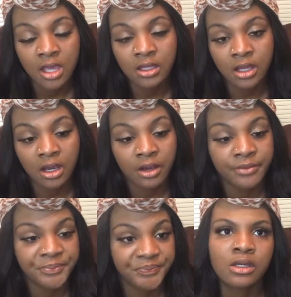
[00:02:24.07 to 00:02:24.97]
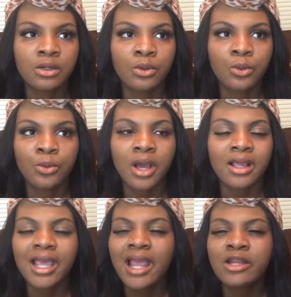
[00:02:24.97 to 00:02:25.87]
Y'all,
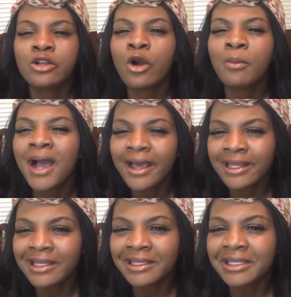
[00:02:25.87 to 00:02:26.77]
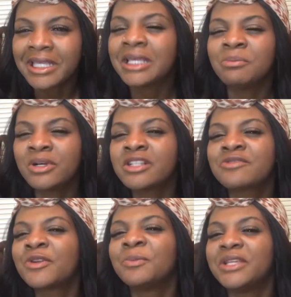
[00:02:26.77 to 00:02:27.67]
can't nobody keep us
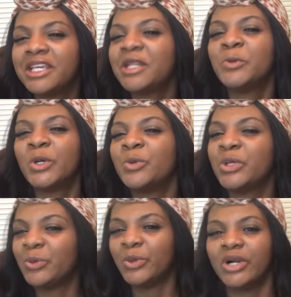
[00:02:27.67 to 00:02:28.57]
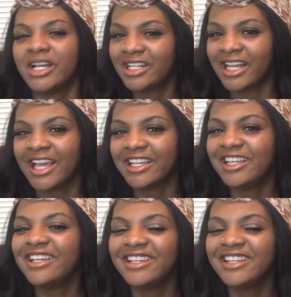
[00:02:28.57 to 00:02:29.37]
from getting what we want. Like,